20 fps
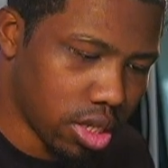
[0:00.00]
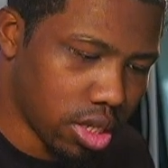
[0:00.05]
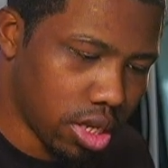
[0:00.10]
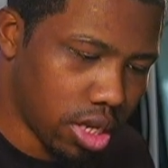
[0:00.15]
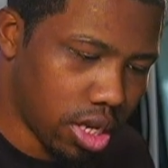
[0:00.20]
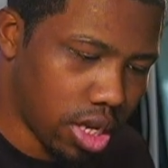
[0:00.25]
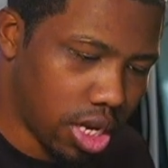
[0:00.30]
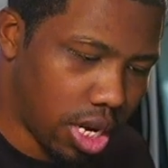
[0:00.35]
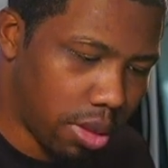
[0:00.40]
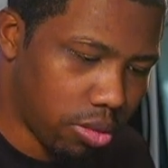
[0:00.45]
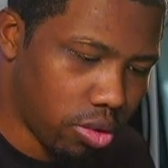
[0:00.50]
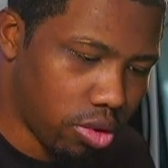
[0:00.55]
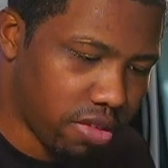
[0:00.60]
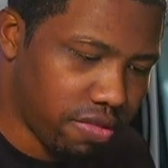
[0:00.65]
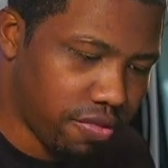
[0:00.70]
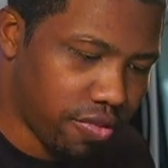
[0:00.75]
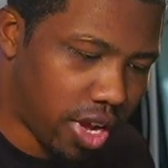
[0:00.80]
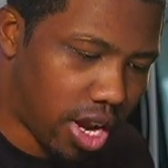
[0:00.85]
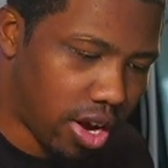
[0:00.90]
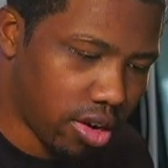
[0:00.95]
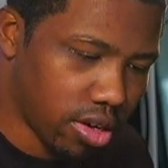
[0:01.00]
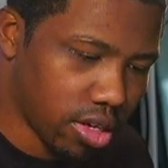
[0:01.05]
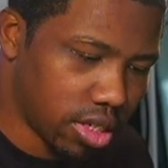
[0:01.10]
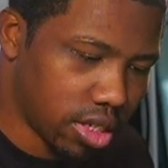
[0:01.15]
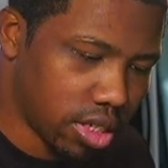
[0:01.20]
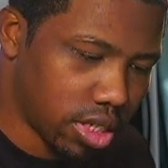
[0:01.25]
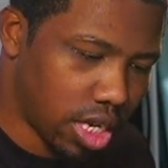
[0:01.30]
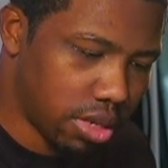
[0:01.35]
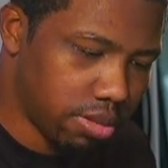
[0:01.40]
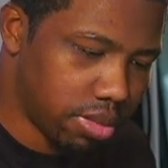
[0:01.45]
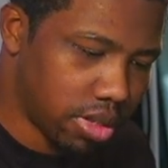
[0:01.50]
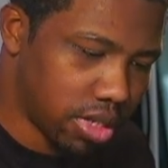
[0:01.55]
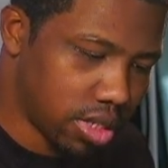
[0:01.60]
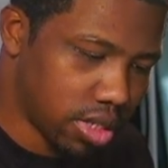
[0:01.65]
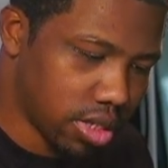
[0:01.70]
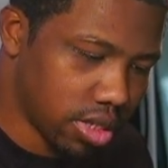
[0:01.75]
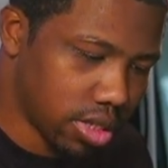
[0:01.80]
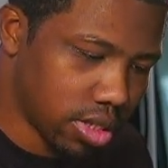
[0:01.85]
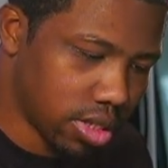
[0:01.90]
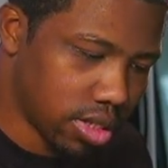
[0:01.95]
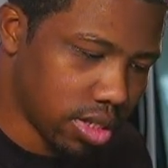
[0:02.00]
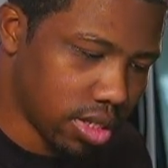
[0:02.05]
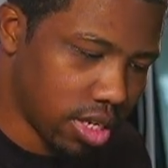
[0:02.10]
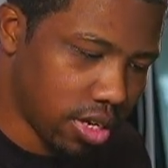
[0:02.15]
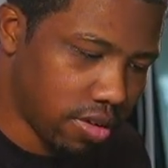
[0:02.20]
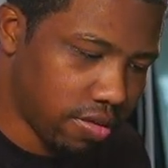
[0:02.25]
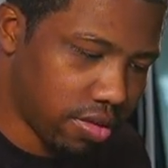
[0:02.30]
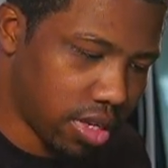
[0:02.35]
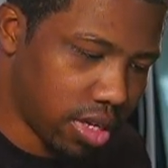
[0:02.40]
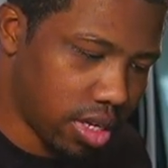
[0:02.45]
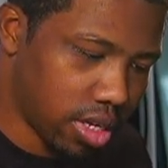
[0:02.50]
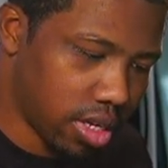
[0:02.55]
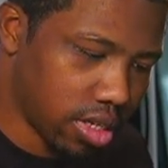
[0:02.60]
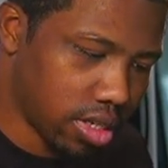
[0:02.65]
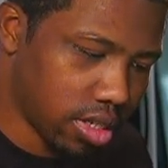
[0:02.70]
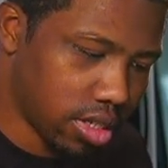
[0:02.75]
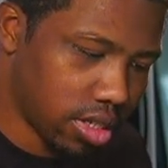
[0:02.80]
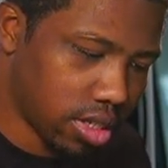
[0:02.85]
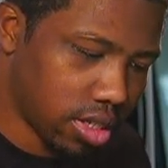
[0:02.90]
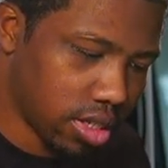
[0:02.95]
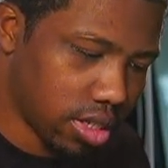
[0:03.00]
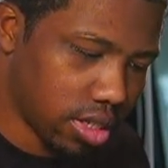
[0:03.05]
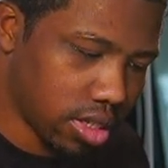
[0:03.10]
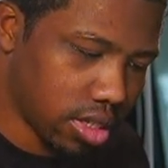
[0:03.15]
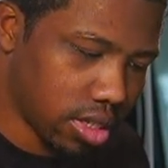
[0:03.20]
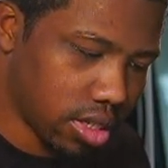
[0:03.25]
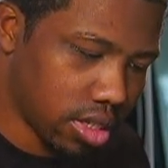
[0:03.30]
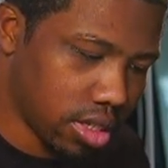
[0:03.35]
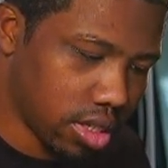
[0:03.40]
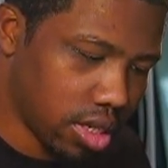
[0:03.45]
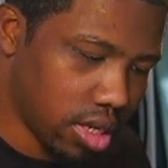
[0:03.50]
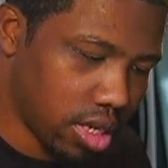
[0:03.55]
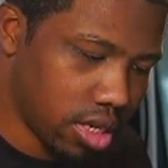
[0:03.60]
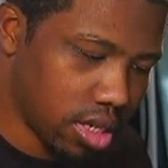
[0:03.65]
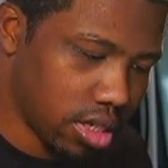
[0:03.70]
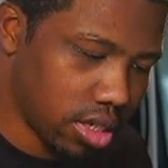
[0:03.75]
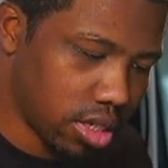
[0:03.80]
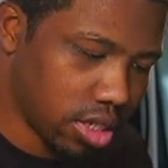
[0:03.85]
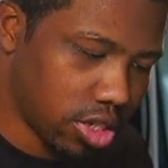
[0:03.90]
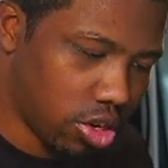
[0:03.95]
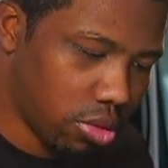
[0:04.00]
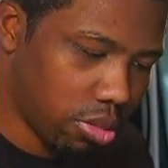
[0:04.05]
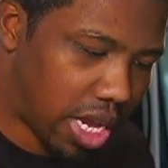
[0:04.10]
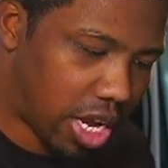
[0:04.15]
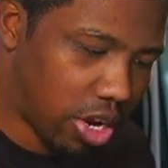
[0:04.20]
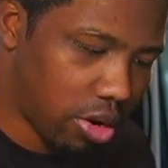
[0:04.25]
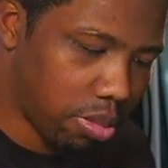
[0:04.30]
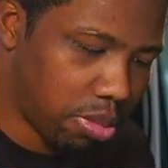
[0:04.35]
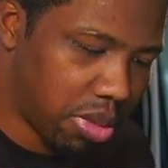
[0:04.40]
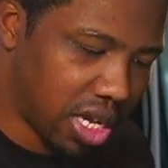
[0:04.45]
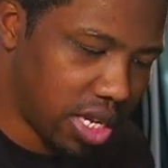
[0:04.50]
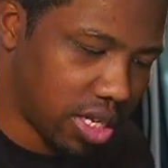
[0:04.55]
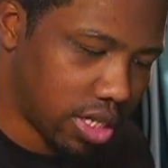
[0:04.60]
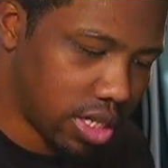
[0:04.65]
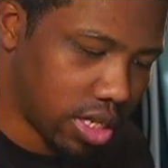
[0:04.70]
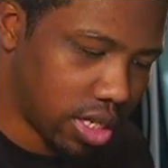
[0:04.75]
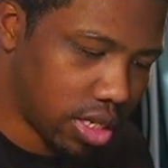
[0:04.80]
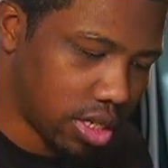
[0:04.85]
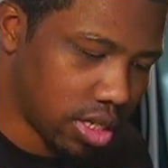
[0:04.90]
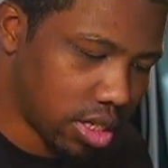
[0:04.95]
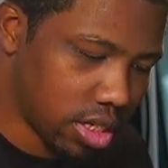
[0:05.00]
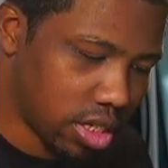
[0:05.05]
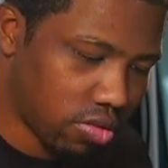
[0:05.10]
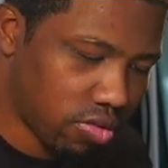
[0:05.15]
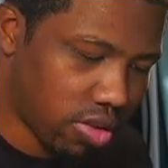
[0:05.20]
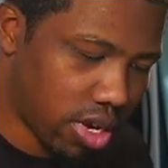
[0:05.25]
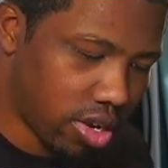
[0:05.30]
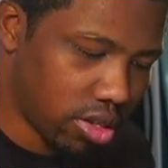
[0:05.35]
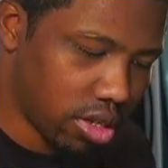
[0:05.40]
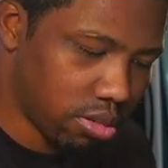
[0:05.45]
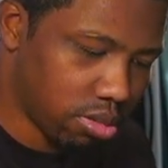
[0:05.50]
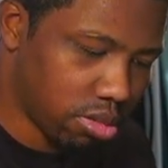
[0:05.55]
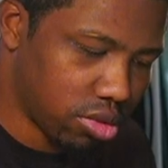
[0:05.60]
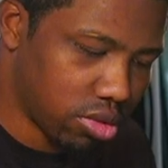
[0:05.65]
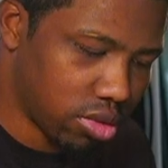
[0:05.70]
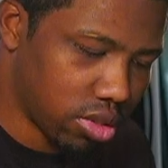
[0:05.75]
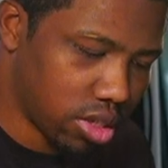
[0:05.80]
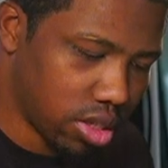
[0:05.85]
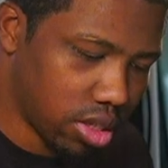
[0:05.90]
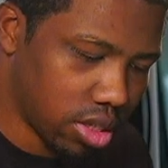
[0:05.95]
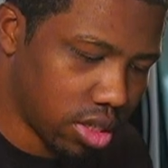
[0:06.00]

And I'm gonna follow the shapes of the letters. And this is gonna be our basic surrounding border.